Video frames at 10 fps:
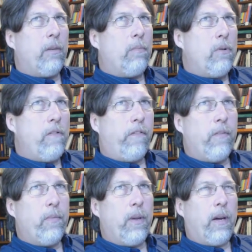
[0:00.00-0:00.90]
the move
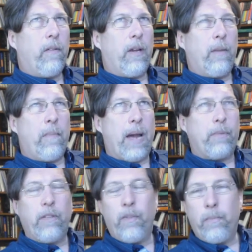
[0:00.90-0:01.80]
from the
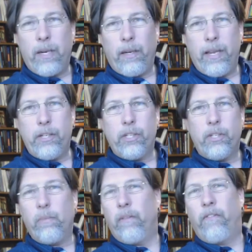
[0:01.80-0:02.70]
maps of the Middle
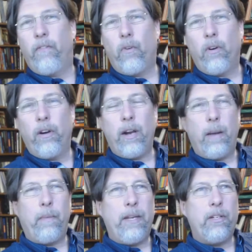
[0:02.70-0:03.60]
Ages and before
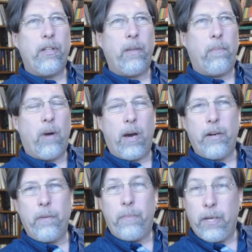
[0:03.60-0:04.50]
up into the
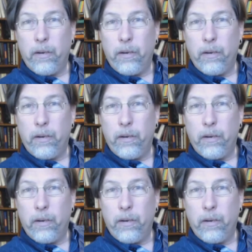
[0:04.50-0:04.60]
modern